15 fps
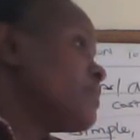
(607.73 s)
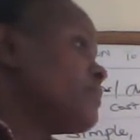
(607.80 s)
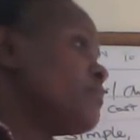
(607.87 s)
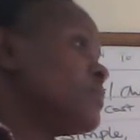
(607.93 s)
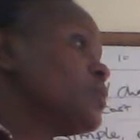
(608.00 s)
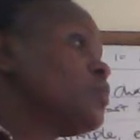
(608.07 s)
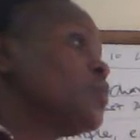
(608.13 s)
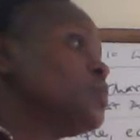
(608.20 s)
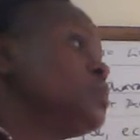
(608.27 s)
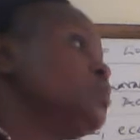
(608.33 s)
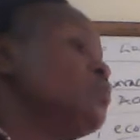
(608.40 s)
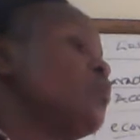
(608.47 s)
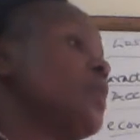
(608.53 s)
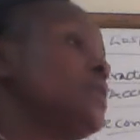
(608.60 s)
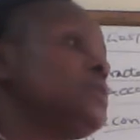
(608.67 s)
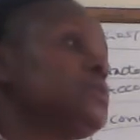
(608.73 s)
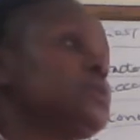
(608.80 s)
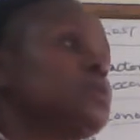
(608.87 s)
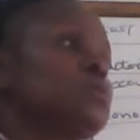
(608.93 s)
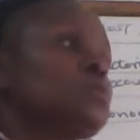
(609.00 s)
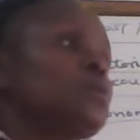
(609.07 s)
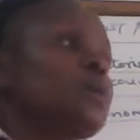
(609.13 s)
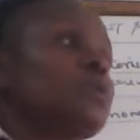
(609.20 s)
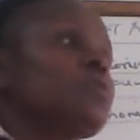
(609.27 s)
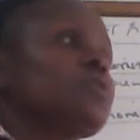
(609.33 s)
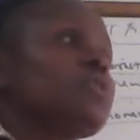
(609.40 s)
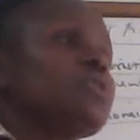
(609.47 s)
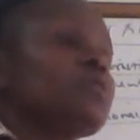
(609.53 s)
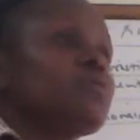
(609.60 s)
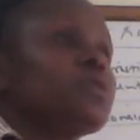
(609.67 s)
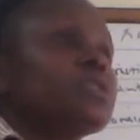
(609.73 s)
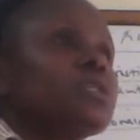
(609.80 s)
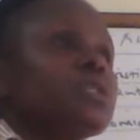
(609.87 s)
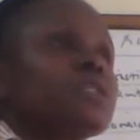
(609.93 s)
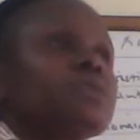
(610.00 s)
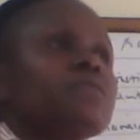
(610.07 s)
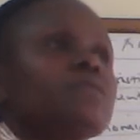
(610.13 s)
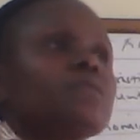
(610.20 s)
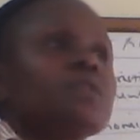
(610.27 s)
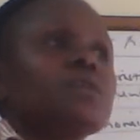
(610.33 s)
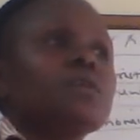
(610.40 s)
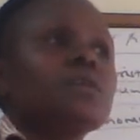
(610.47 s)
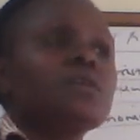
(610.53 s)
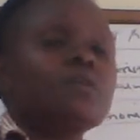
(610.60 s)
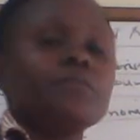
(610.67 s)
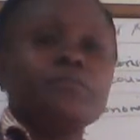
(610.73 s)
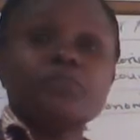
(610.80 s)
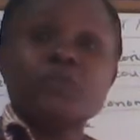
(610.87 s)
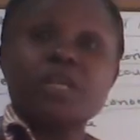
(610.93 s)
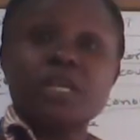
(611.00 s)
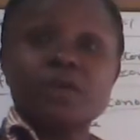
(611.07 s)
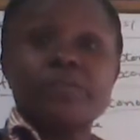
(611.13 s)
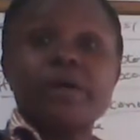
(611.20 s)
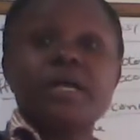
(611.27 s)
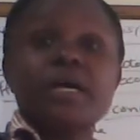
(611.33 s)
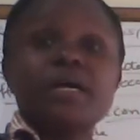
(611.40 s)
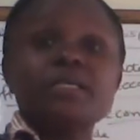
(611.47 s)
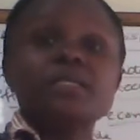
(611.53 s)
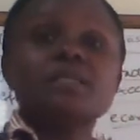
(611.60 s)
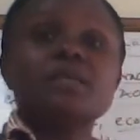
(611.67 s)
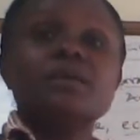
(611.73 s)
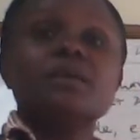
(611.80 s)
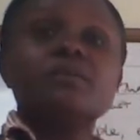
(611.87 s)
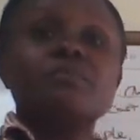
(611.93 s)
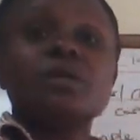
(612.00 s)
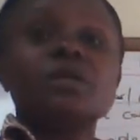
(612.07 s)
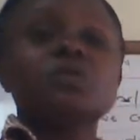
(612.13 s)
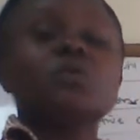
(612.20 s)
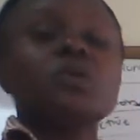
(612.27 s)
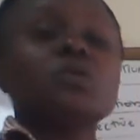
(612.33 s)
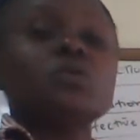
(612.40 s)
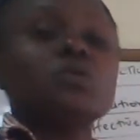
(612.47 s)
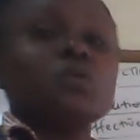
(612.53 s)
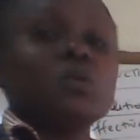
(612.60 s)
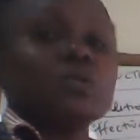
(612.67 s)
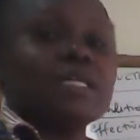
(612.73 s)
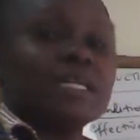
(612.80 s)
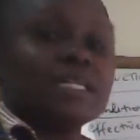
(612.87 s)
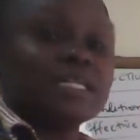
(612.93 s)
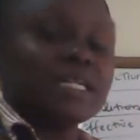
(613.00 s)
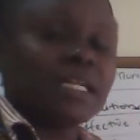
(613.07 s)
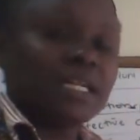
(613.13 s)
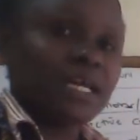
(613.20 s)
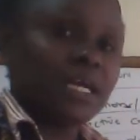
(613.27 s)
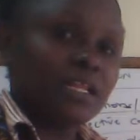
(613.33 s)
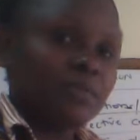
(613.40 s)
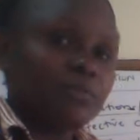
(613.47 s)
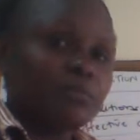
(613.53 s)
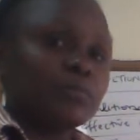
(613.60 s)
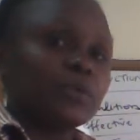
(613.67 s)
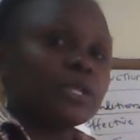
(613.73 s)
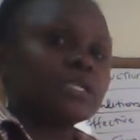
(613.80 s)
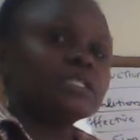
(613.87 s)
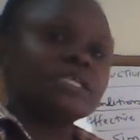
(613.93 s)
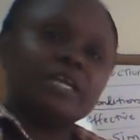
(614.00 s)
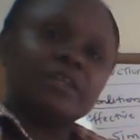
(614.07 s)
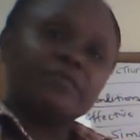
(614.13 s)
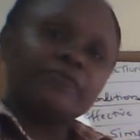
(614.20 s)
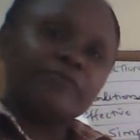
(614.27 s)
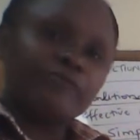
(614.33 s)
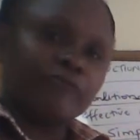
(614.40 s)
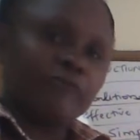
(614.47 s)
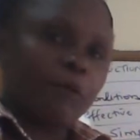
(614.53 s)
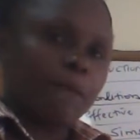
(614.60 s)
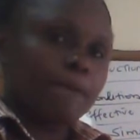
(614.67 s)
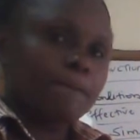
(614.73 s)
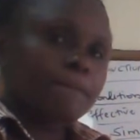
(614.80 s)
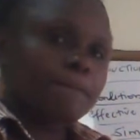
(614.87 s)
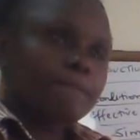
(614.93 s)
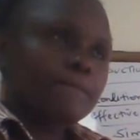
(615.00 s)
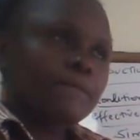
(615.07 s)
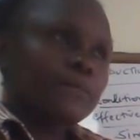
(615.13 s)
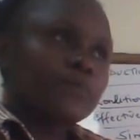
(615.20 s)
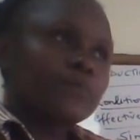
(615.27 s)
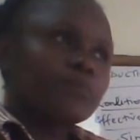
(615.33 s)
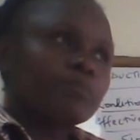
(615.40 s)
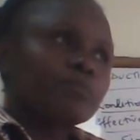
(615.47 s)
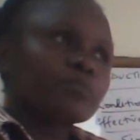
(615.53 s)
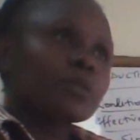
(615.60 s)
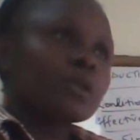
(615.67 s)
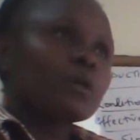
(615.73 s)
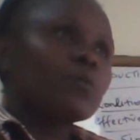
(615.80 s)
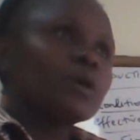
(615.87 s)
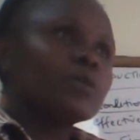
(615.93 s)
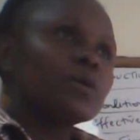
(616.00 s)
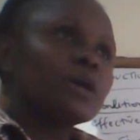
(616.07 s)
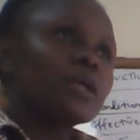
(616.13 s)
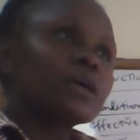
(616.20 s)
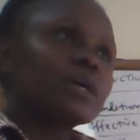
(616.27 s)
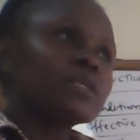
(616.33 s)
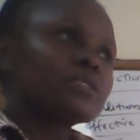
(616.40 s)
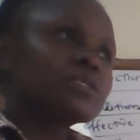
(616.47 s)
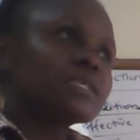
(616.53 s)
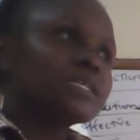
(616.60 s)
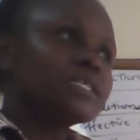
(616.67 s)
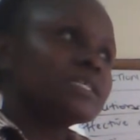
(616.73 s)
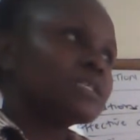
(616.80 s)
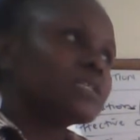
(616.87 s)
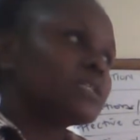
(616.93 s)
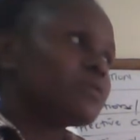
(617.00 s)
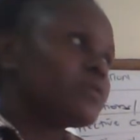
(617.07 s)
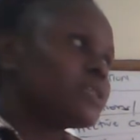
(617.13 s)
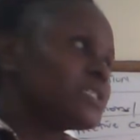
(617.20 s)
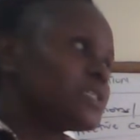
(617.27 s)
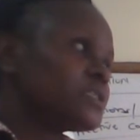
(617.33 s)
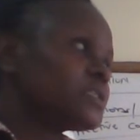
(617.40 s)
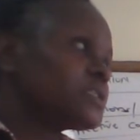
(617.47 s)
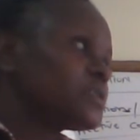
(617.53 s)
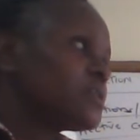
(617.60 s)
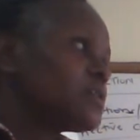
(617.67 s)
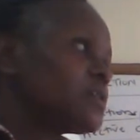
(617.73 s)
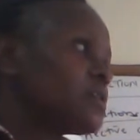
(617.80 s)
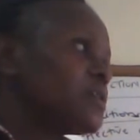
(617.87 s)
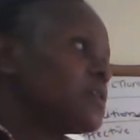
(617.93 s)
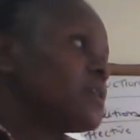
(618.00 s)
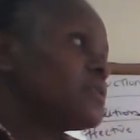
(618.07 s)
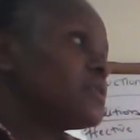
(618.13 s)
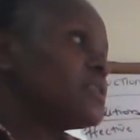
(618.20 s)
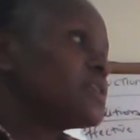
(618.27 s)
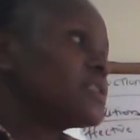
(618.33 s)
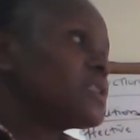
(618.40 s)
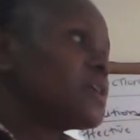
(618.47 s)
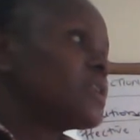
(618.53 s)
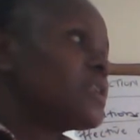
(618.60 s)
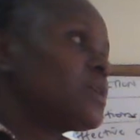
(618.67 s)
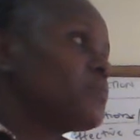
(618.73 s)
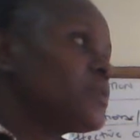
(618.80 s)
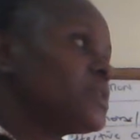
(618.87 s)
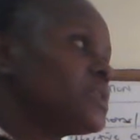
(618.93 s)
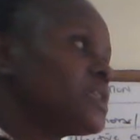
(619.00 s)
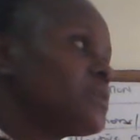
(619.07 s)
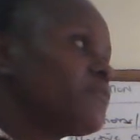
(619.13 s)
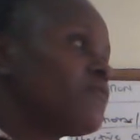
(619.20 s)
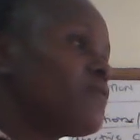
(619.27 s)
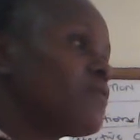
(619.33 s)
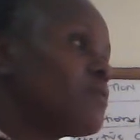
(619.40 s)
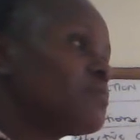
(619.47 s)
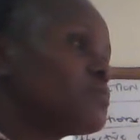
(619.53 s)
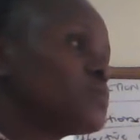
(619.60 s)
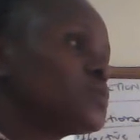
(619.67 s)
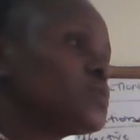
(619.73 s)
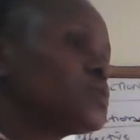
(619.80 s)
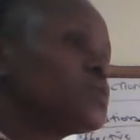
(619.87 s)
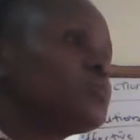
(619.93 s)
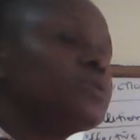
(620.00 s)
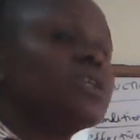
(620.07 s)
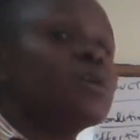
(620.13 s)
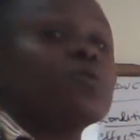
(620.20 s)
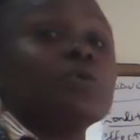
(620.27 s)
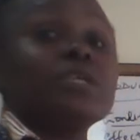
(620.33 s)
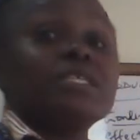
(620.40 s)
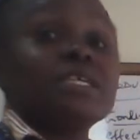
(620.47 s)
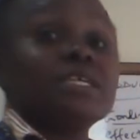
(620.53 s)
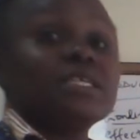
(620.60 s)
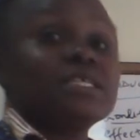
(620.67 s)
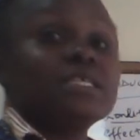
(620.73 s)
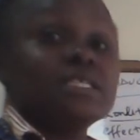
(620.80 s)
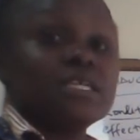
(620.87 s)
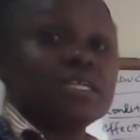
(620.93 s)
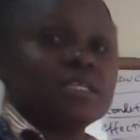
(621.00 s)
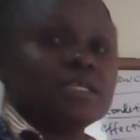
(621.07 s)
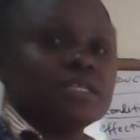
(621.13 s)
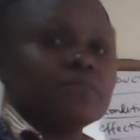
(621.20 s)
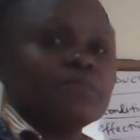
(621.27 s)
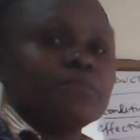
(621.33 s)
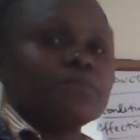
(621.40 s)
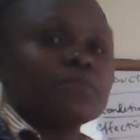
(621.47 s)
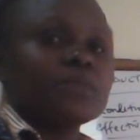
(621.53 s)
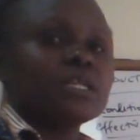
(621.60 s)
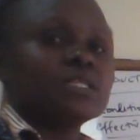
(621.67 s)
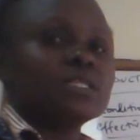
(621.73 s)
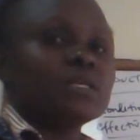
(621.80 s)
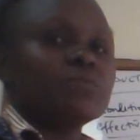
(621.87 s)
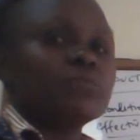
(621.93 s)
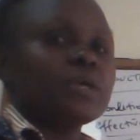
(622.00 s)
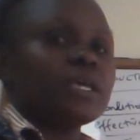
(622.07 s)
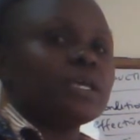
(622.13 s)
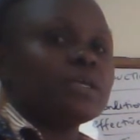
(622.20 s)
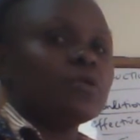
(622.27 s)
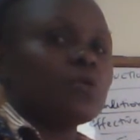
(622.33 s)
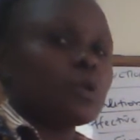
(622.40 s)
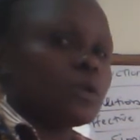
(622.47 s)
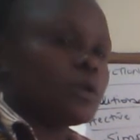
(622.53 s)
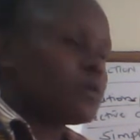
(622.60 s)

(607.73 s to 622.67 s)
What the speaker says: because you want to calculate the wages for the laborers, make sure you use a standard printed form. When you are calculating the wages, the standard printed form should be the wages sheet. That's the payroll.